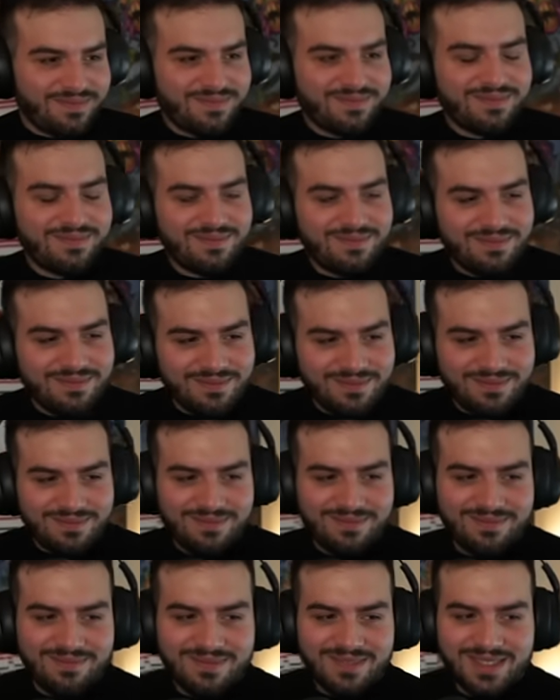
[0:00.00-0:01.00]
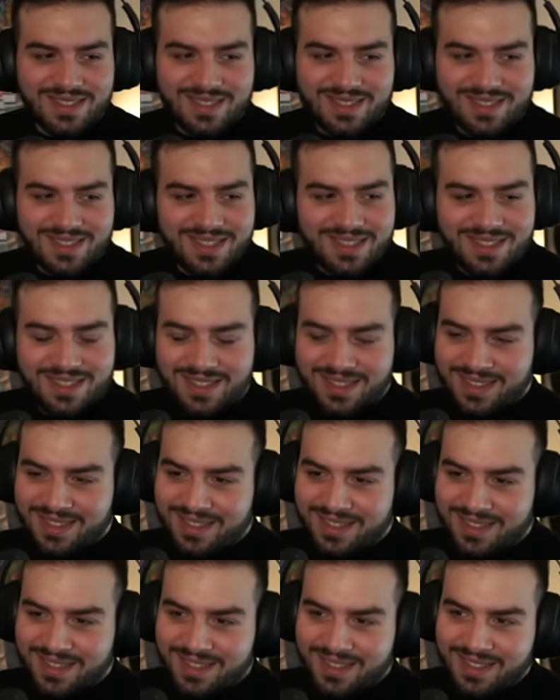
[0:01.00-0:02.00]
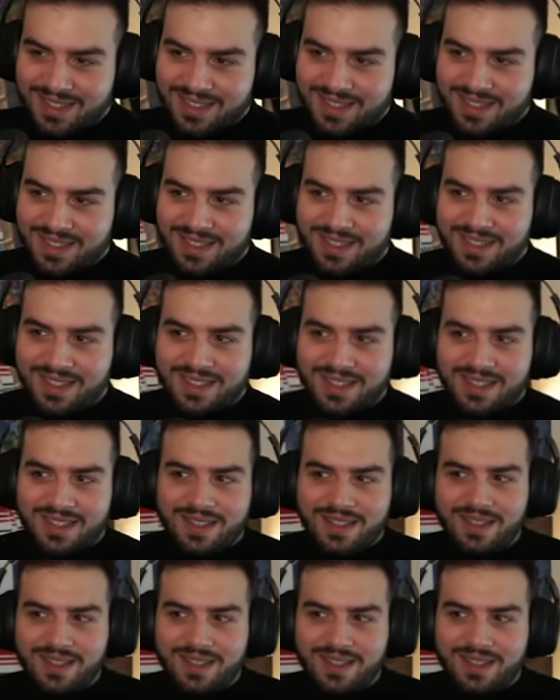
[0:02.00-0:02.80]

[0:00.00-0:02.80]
No words are spoken by the person on screen.